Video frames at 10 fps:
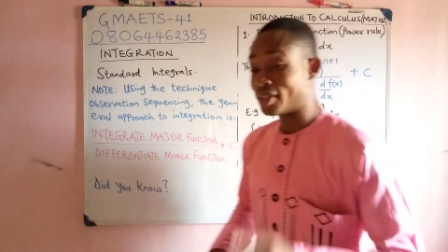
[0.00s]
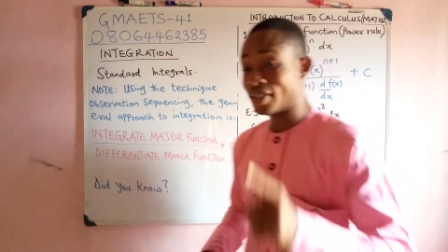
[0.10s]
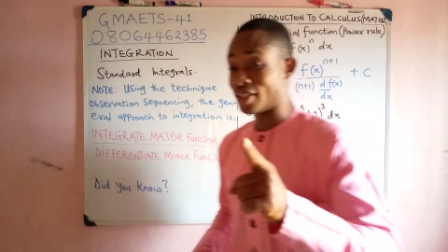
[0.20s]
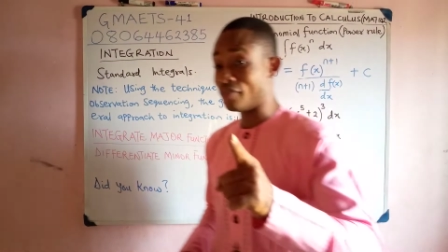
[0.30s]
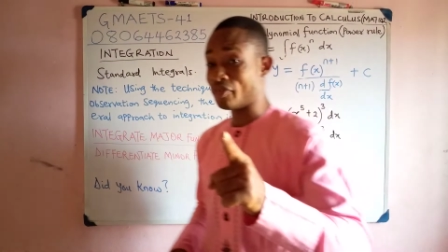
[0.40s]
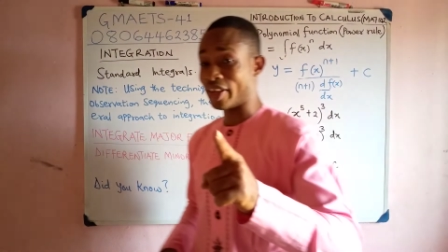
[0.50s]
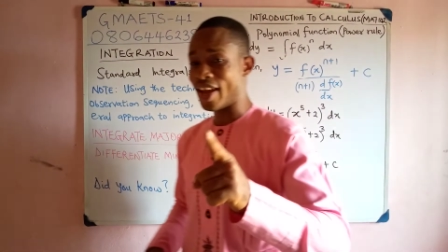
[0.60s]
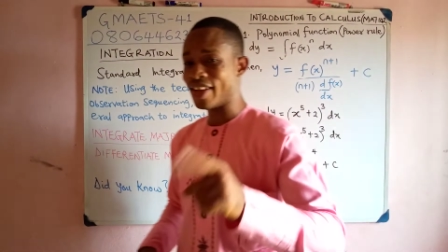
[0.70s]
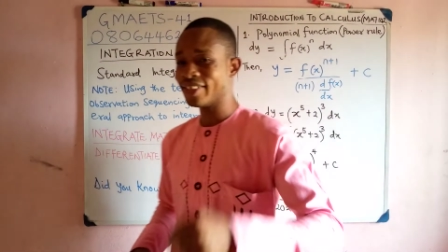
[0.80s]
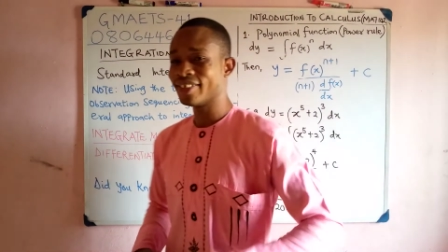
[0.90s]
And don't
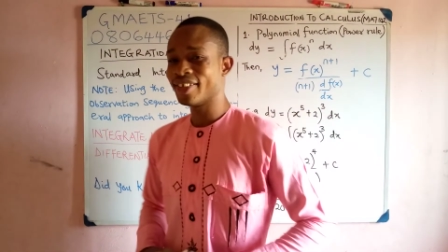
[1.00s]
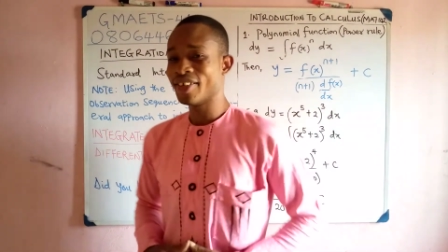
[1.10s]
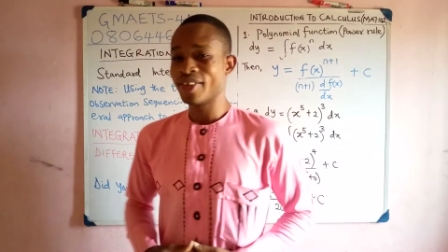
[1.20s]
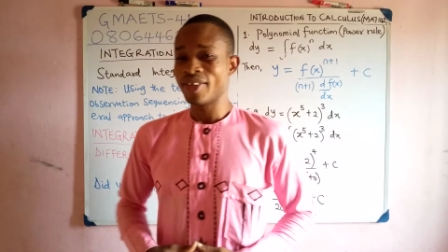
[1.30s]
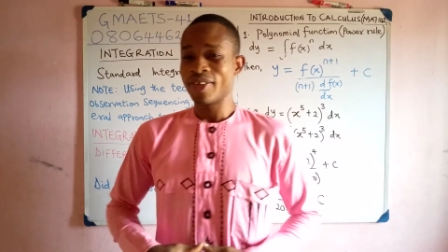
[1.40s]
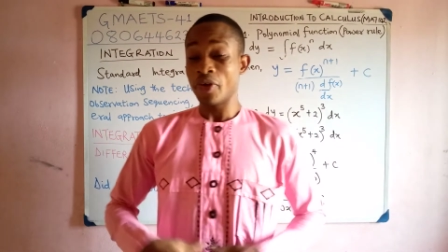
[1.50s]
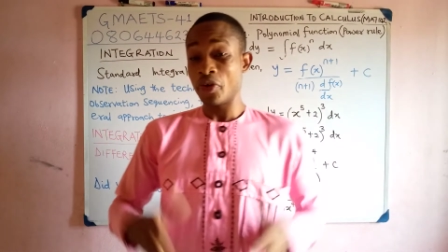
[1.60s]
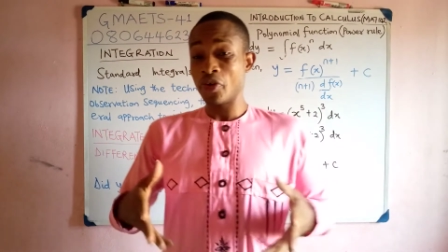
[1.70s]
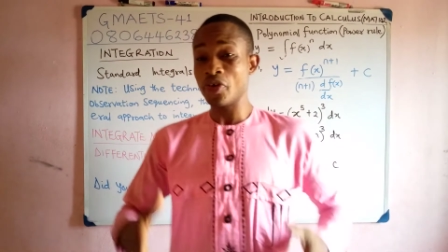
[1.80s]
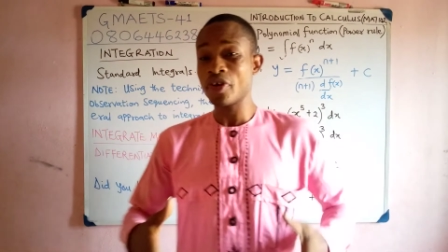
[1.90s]
forget,
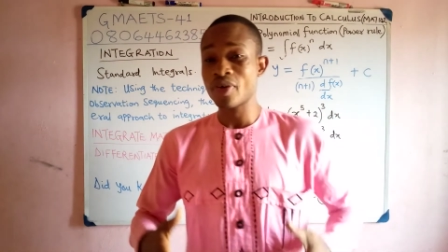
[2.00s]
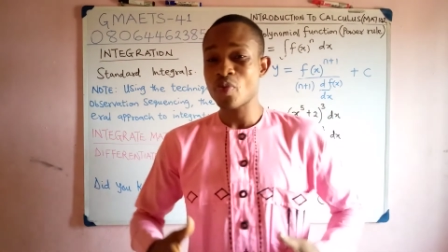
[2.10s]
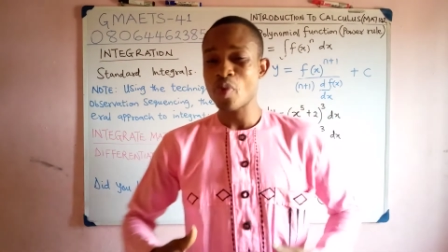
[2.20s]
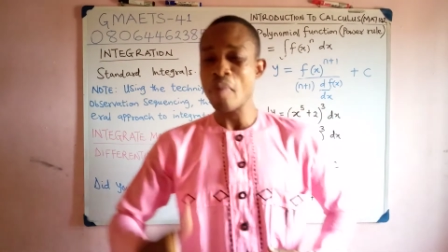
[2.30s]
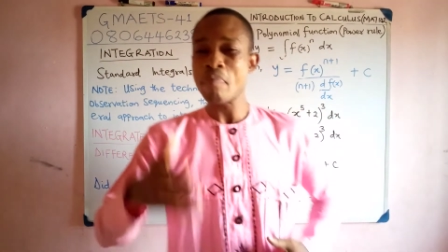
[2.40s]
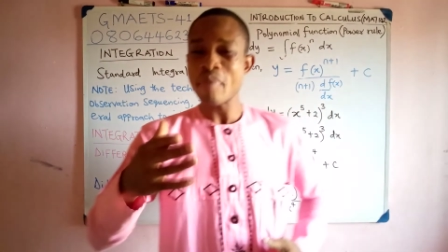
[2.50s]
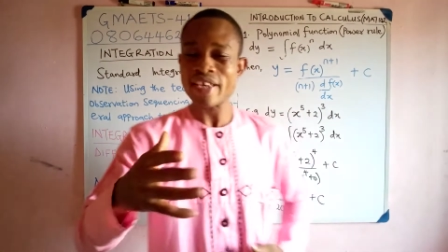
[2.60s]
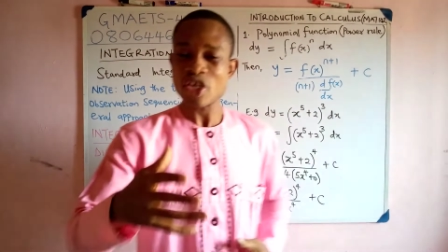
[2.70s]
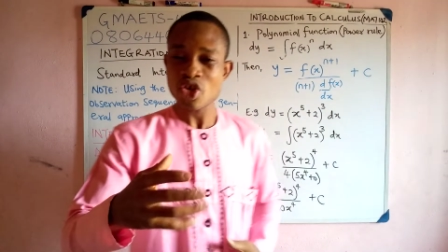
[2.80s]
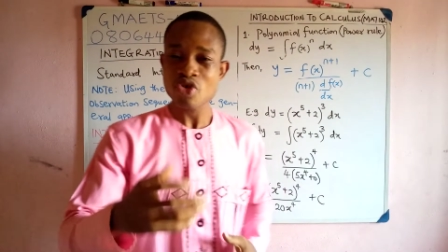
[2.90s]
here we
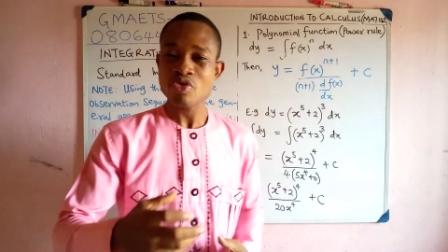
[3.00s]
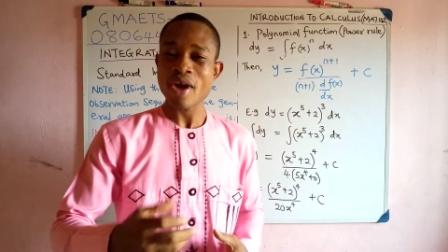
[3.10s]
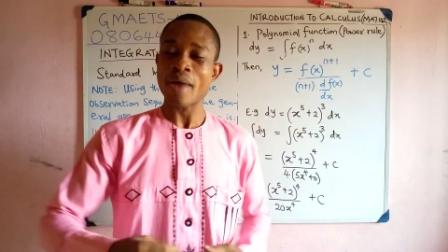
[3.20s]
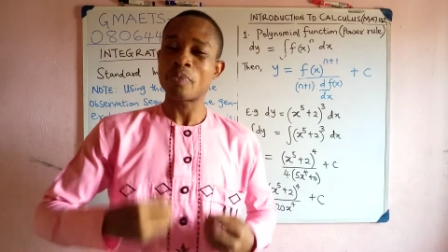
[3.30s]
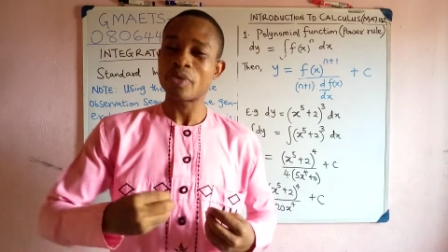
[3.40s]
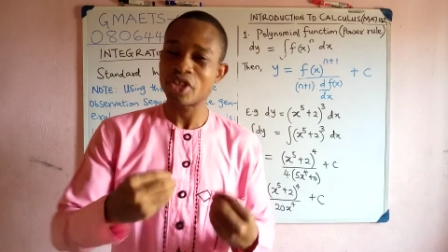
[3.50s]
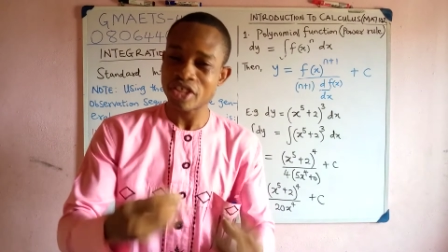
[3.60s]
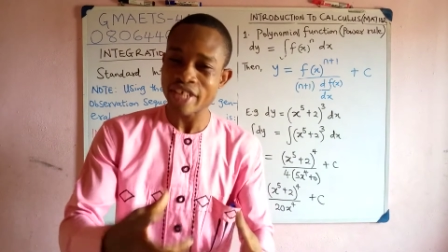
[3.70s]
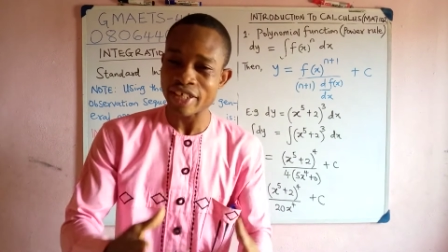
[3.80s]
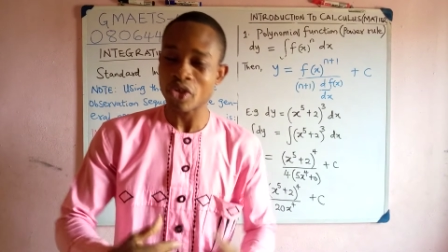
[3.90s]
make you
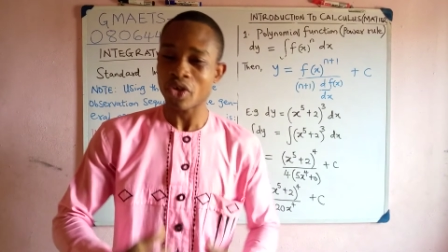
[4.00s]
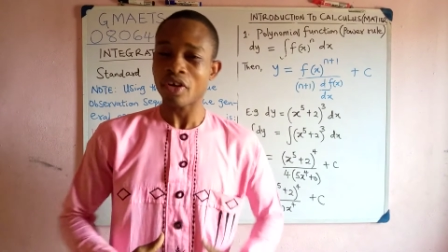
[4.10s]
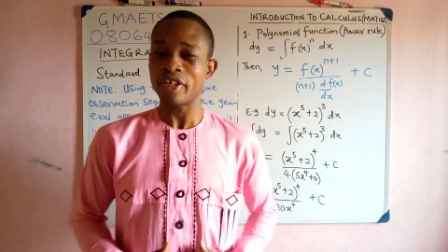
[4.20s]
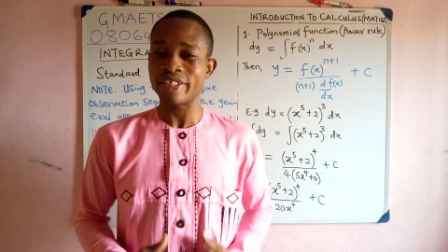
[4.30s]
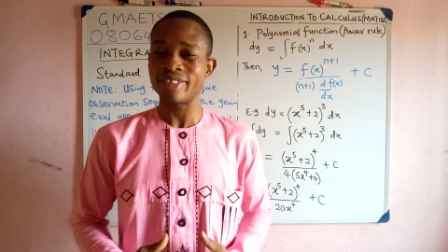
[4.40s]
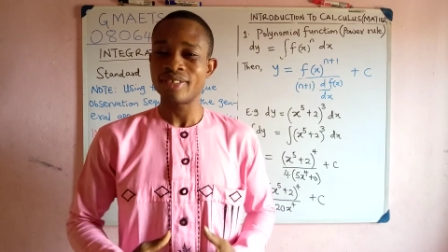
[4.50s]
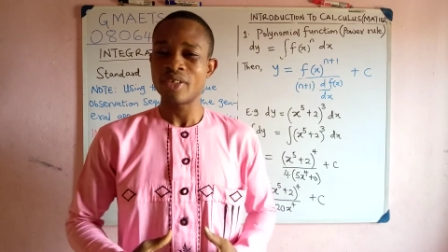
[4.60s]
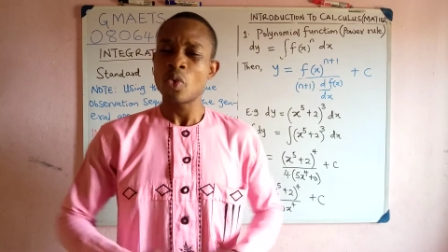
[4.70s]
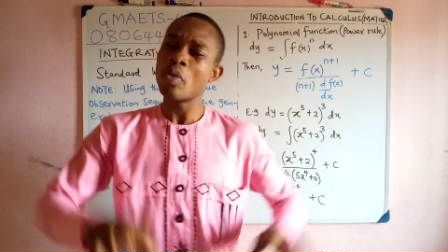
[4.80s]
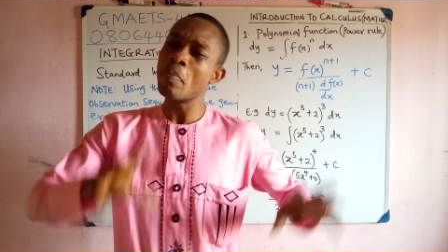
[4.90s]
appreciate your learning.
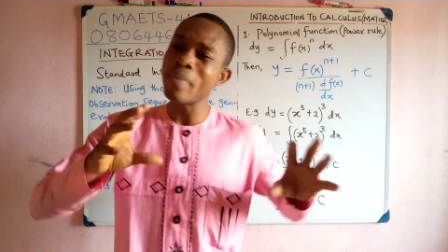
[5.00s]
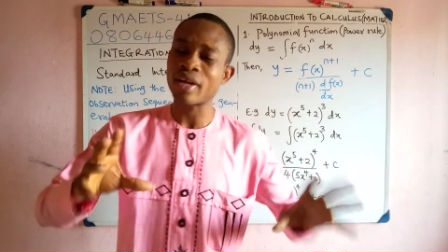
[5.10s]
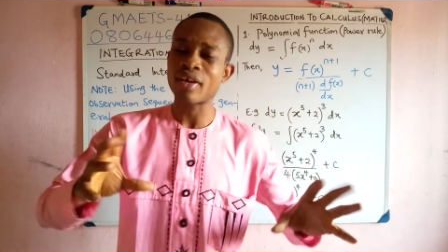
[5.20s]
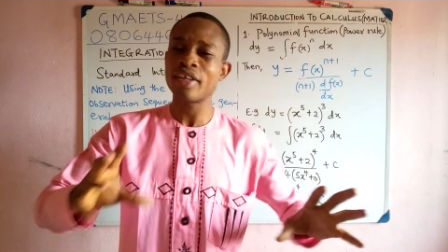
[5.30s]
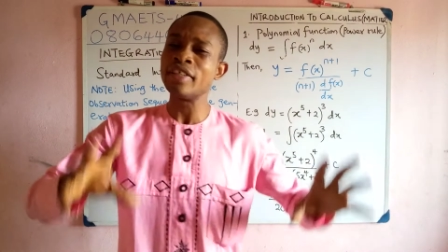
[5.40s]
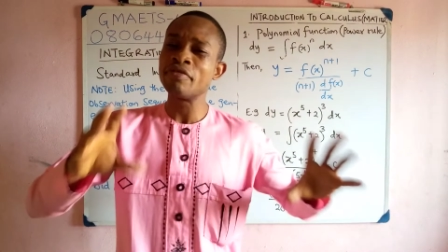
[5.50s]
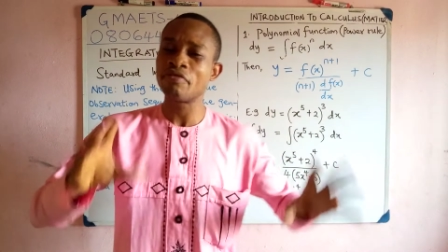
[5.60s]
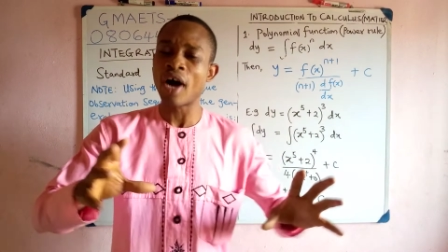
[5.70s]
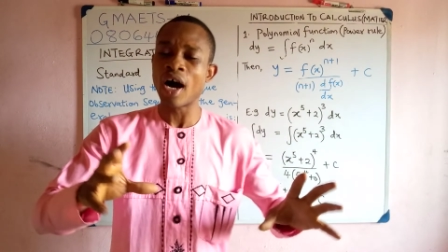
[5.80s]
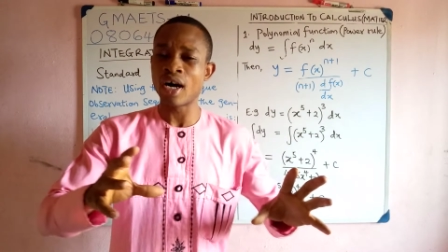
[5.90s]
We make learning
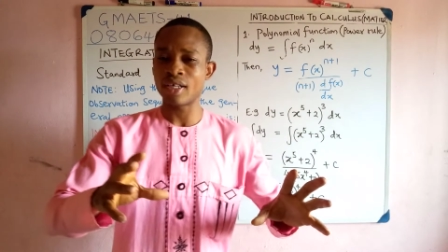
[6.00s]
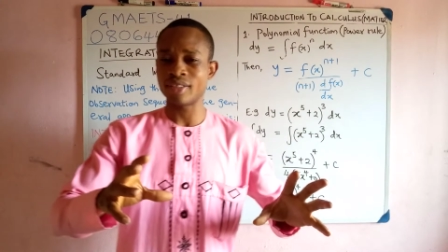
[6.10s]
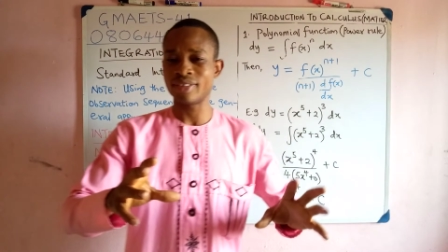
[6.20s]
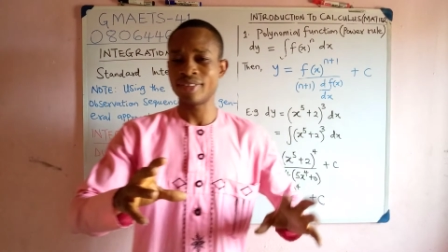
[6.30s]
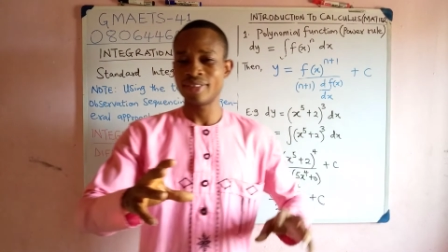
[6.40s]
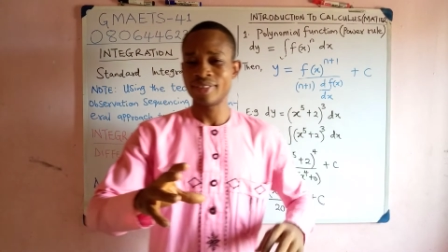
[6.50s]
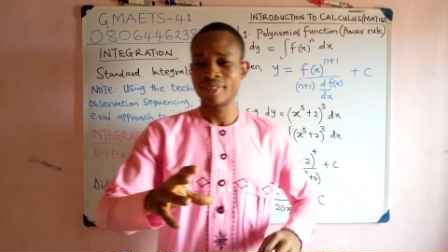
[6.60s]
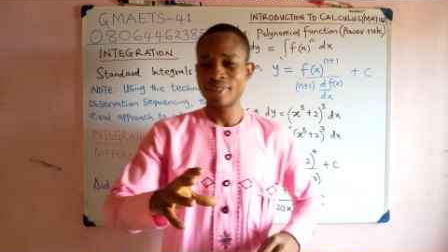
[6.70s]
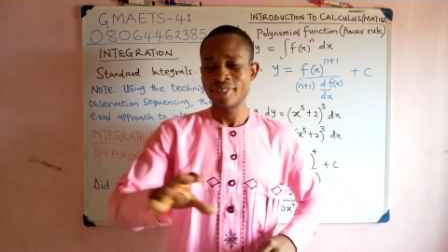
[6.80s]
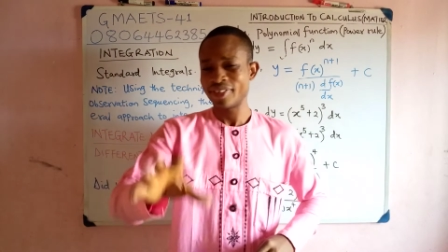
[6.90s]
fun,
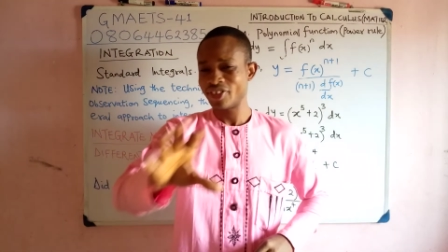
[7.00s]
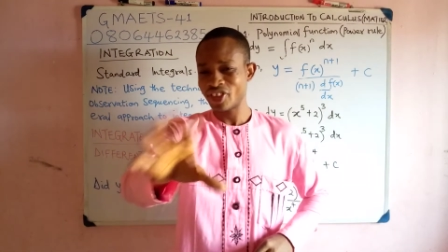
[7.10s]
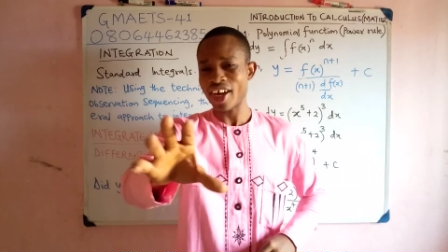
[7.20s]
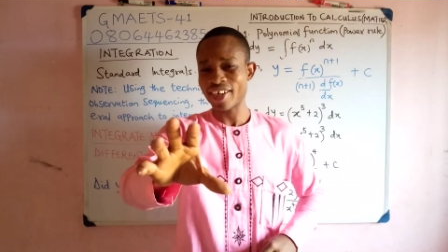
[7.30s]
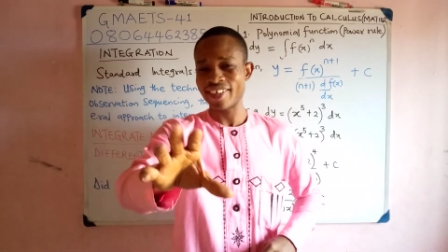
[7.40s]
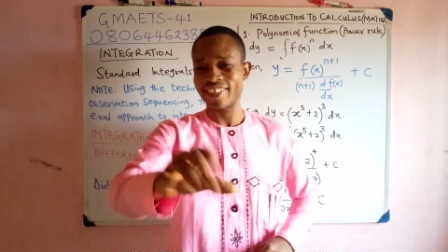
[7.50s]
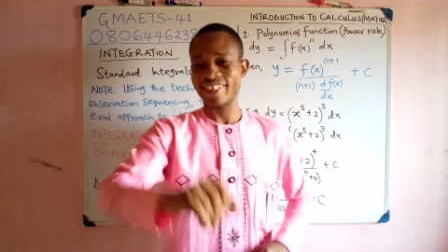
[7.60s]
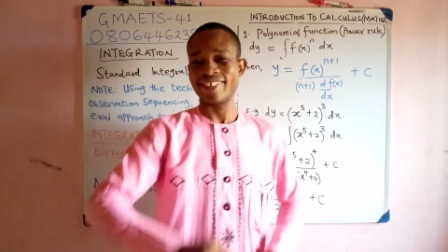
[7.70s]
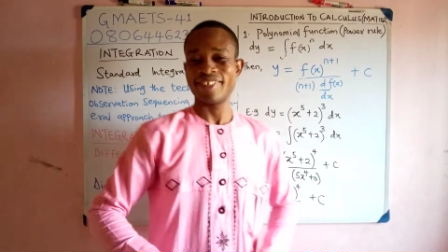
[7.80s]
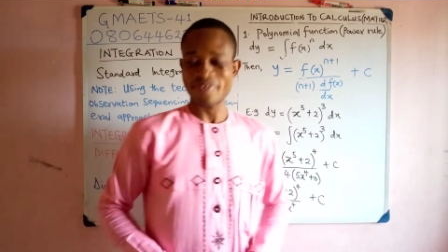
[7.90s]
targeted
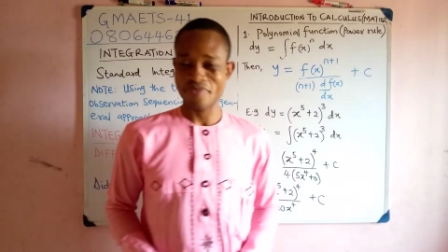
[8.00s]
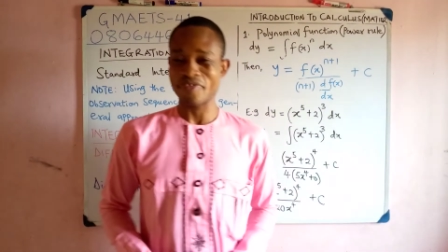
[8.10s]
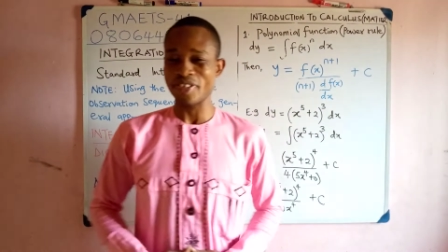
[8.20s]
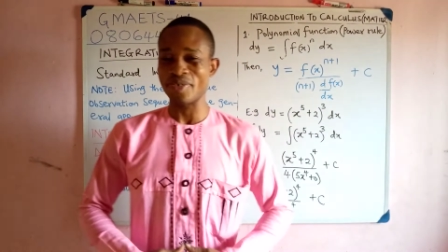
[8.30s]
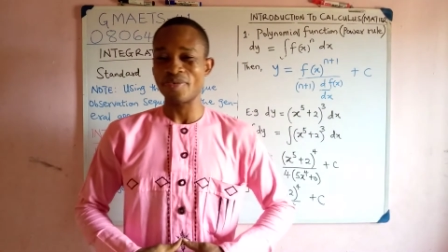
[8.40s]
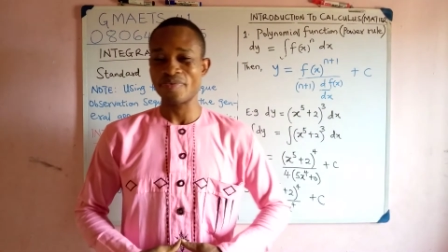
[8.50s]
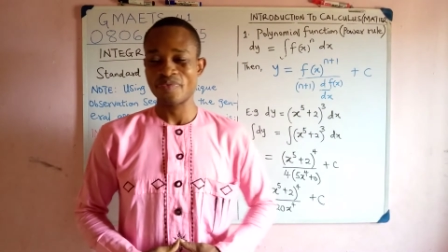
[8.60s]
for you.